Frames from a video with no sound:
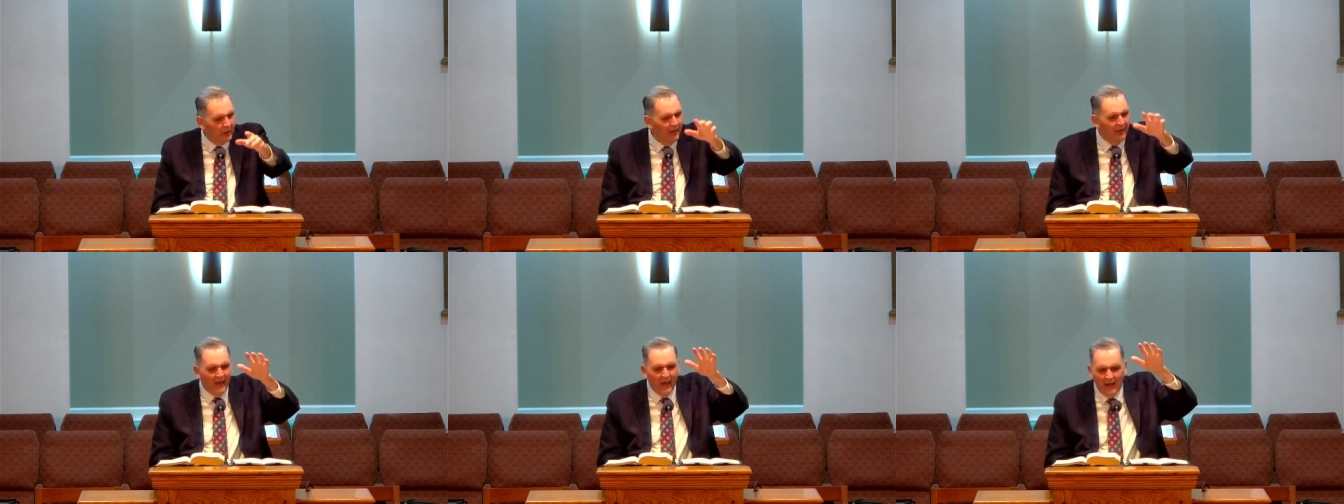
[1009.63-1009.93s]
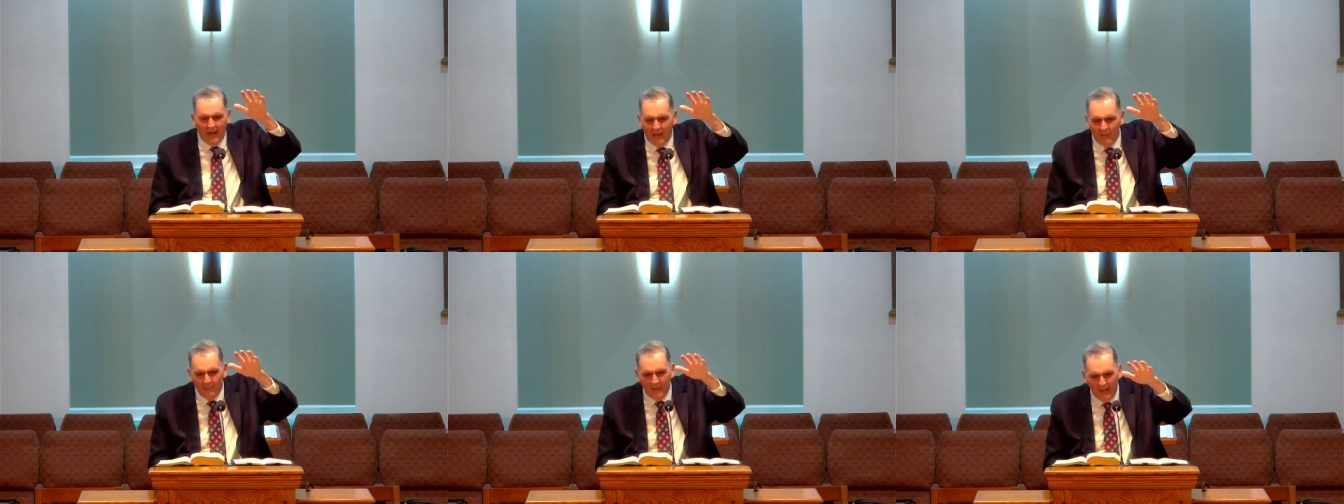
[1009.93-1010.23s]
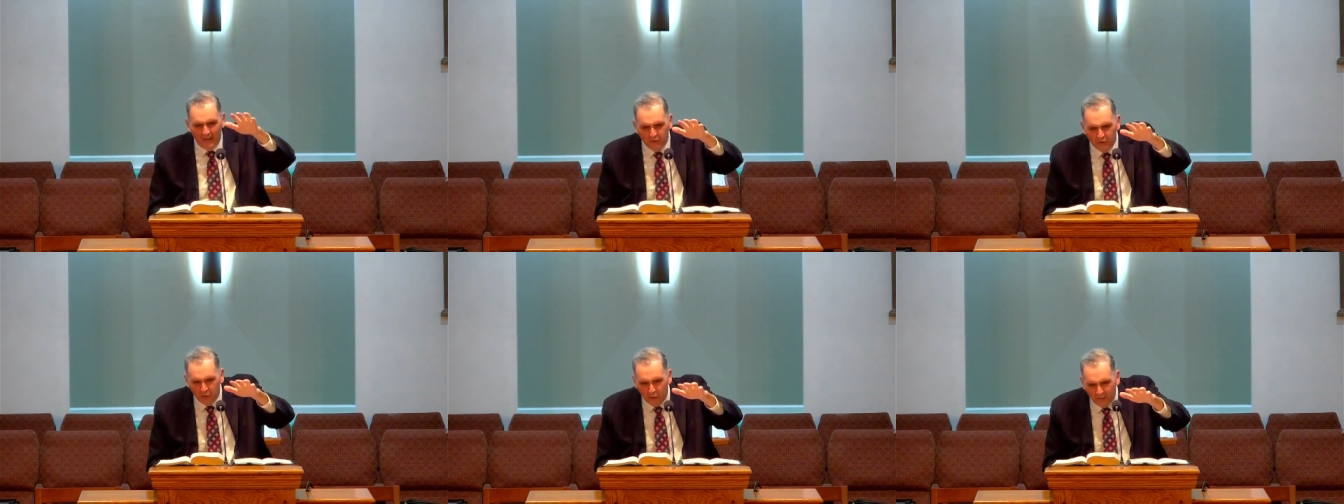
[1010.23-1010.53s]
and I
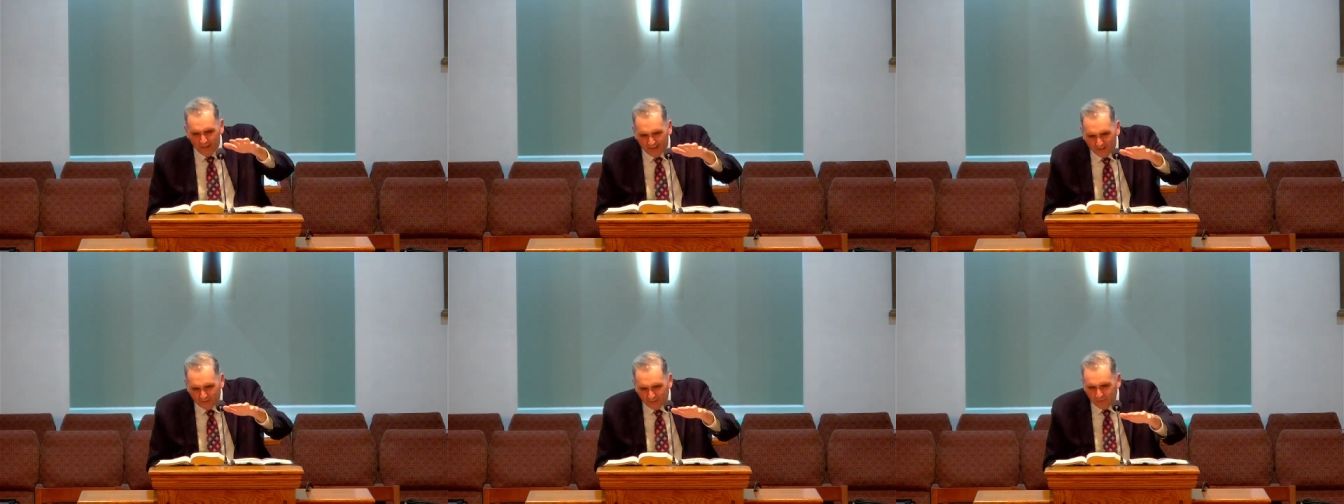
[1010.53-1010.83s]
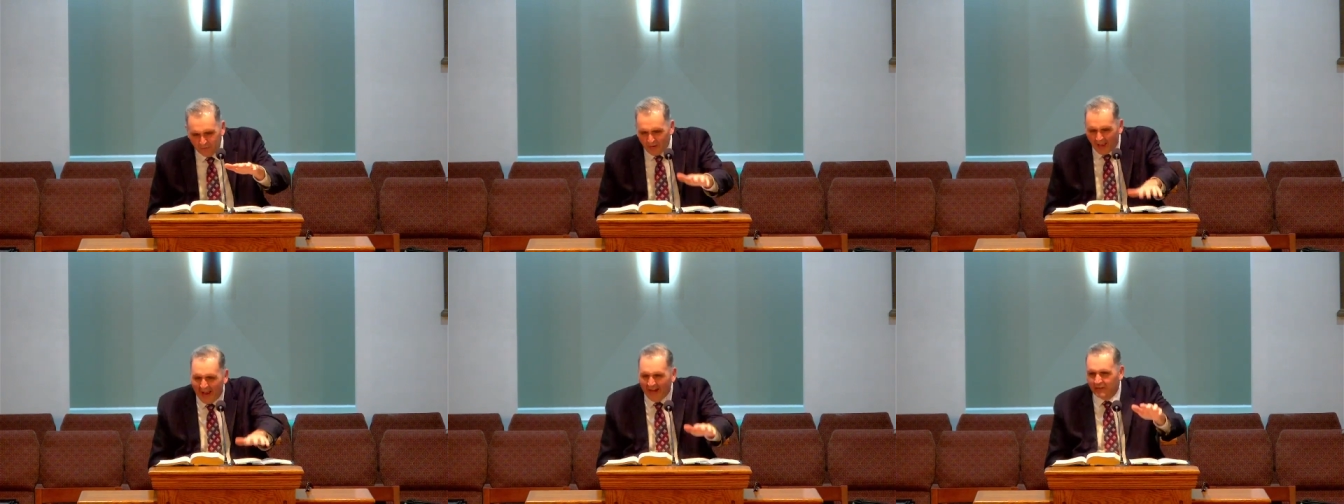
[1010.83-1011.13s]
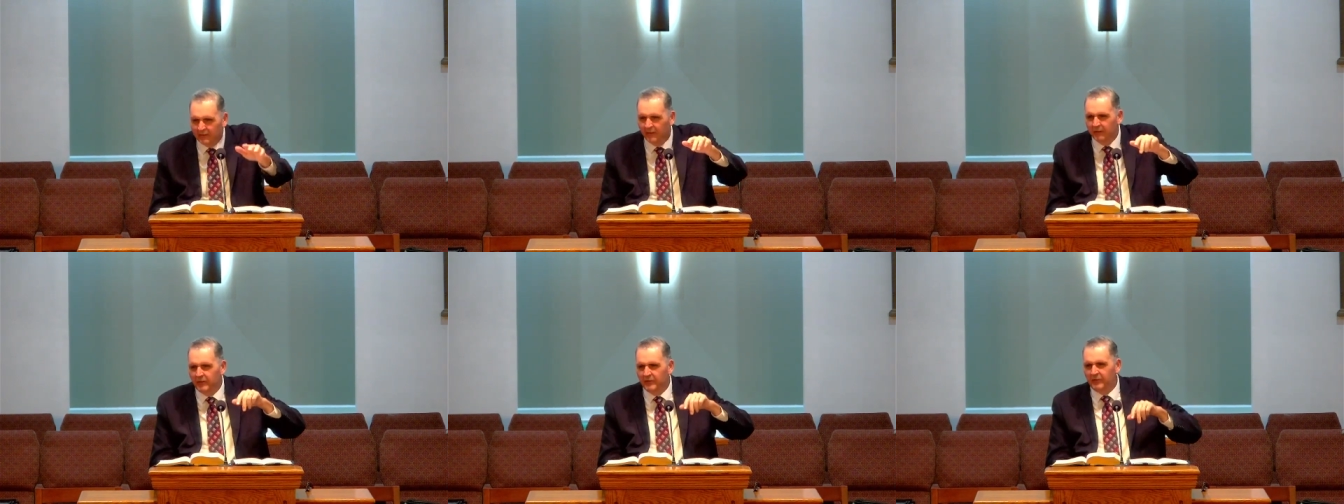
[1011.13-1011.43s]
made you
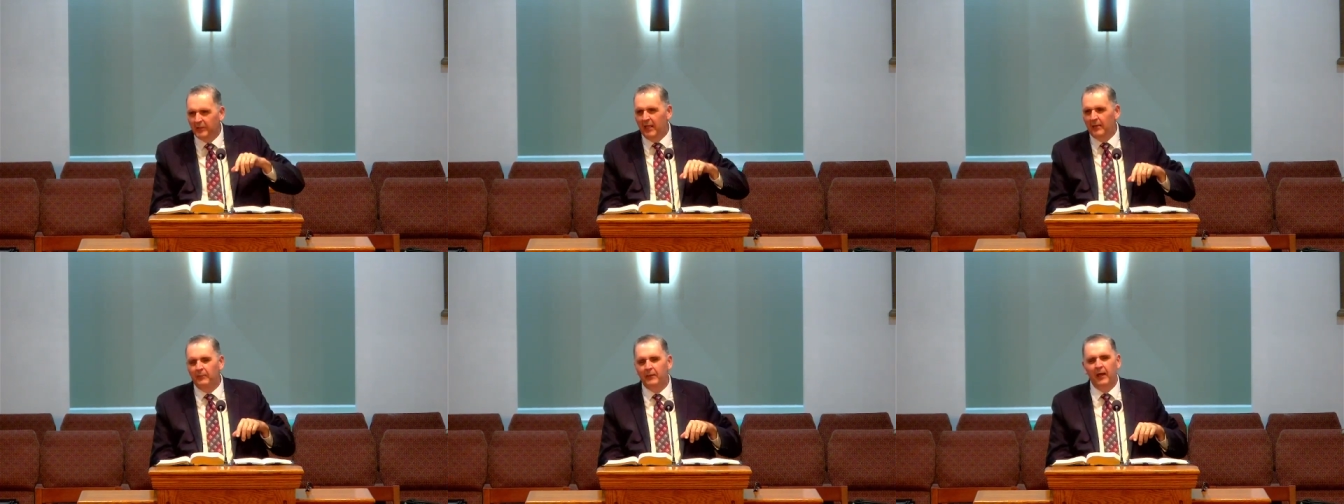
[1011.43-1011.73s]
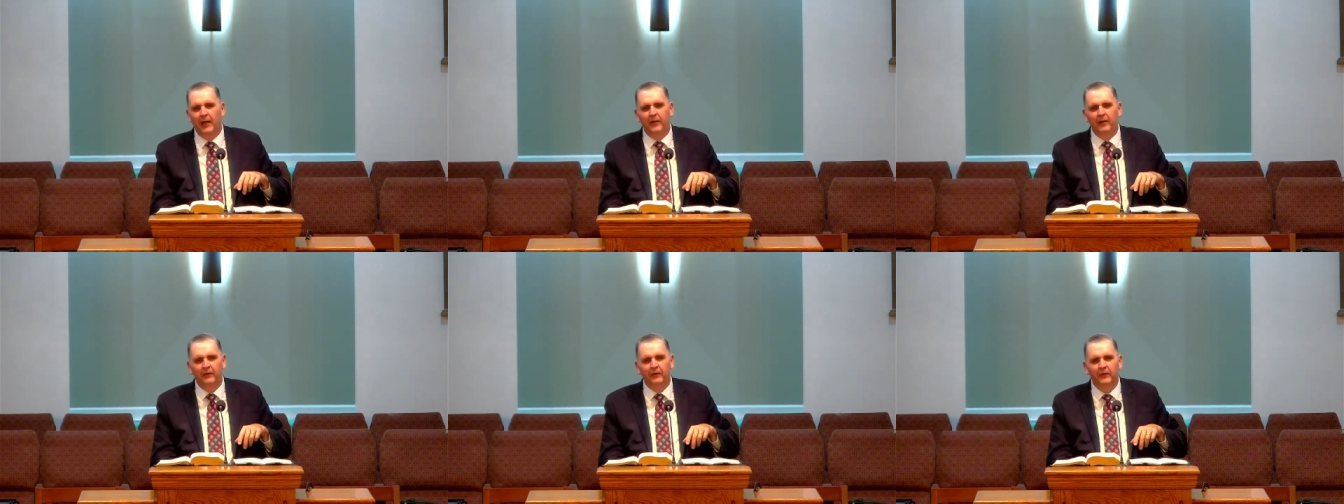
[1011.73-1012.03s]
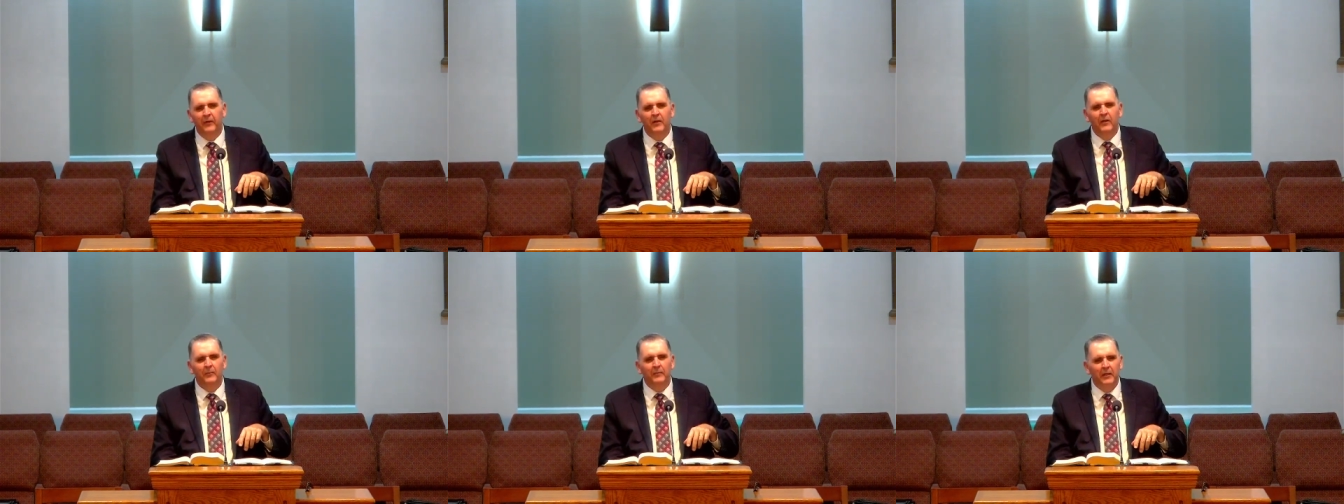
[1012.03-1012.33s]
exactly the same kind
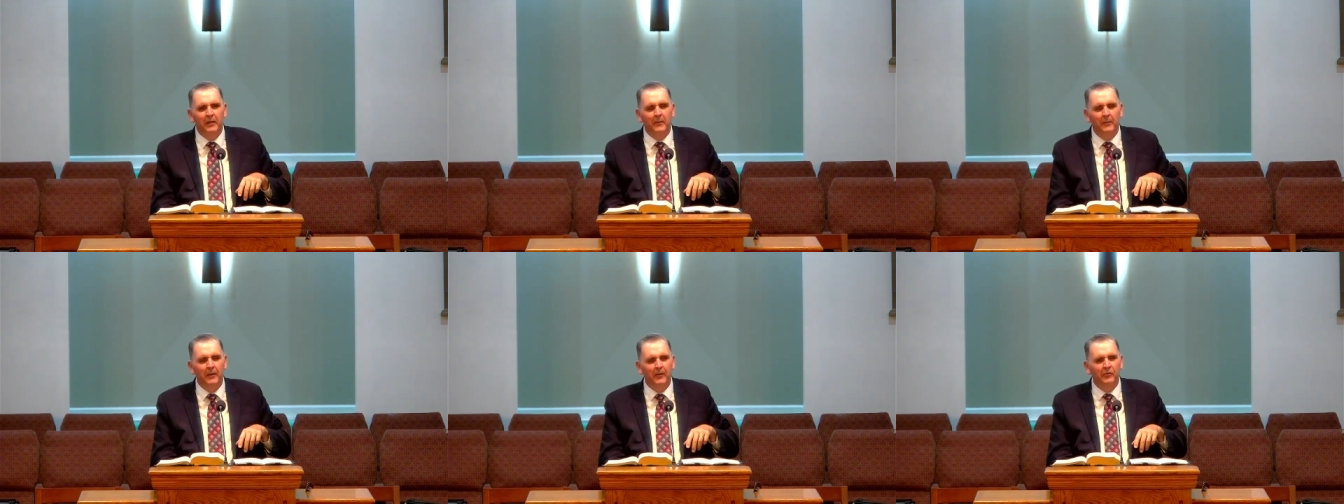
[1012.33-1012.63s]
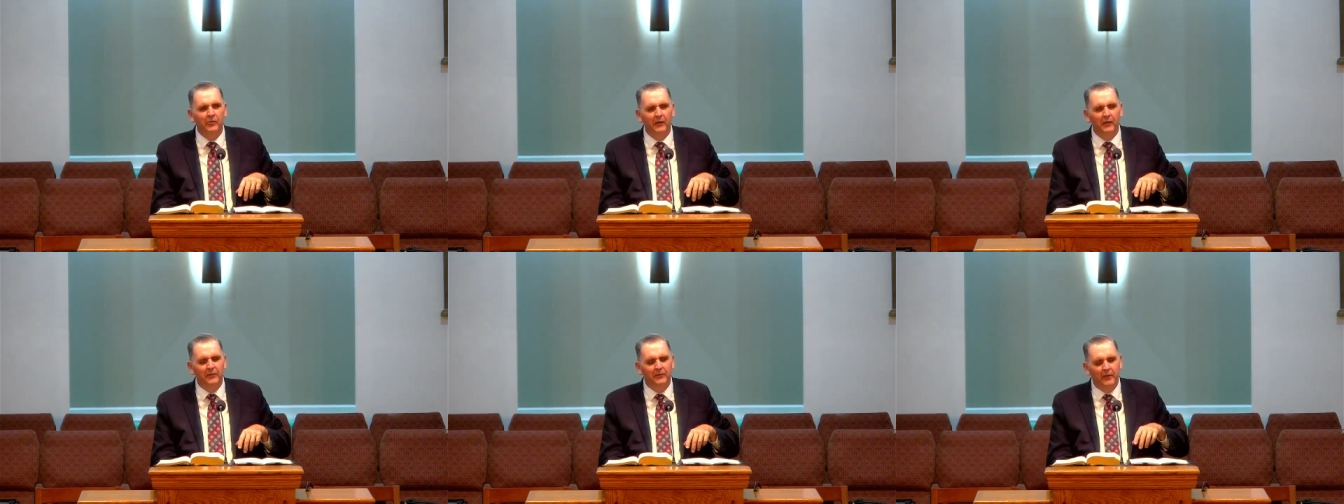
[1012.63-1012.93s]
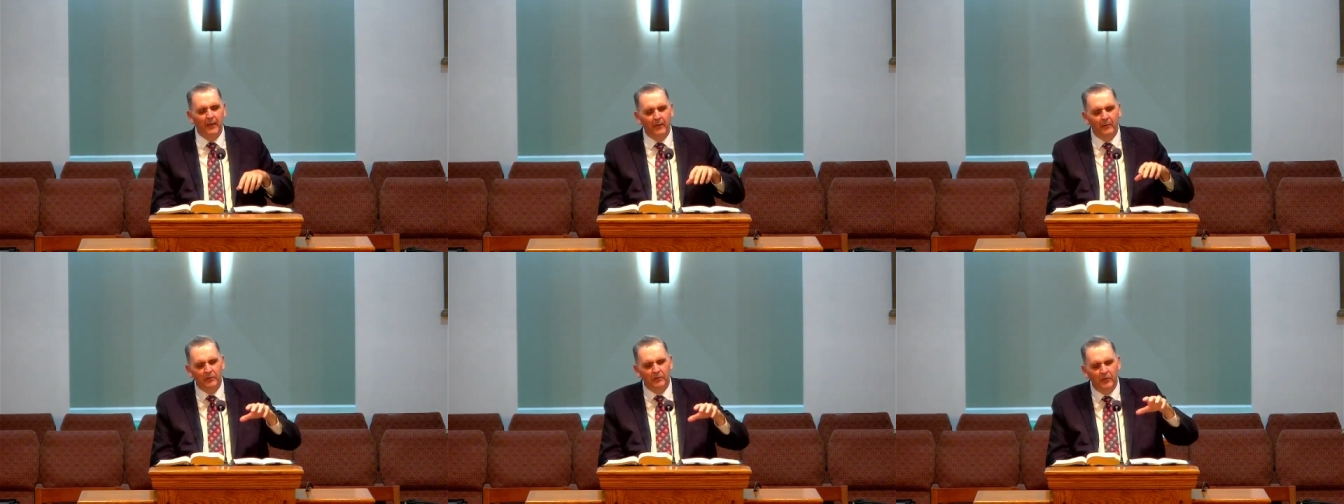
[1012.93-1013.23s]
of peanut butter and jelly
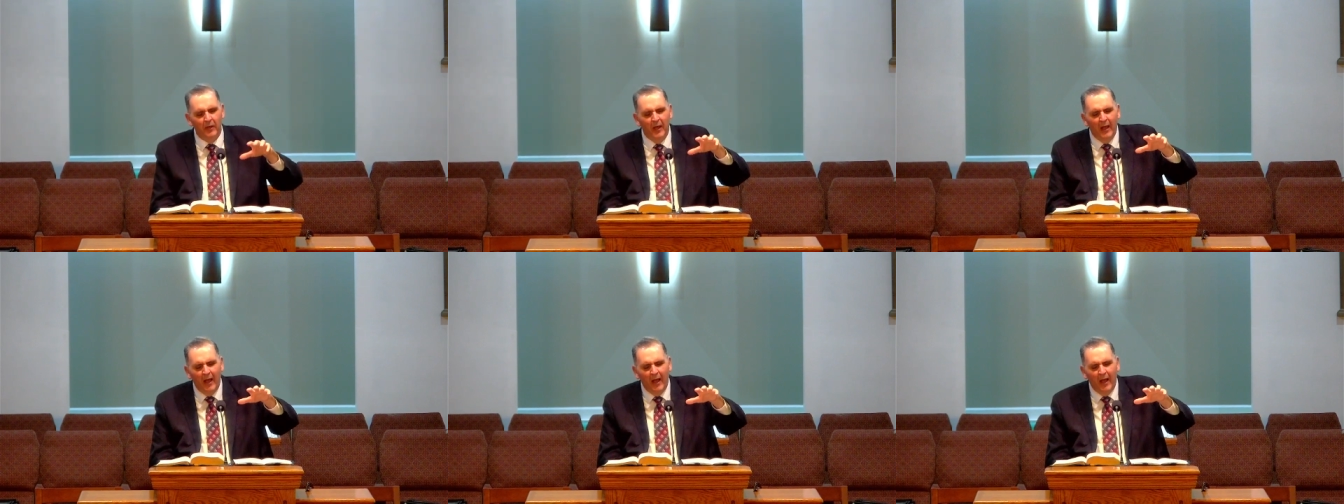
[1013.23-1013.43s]
sandwich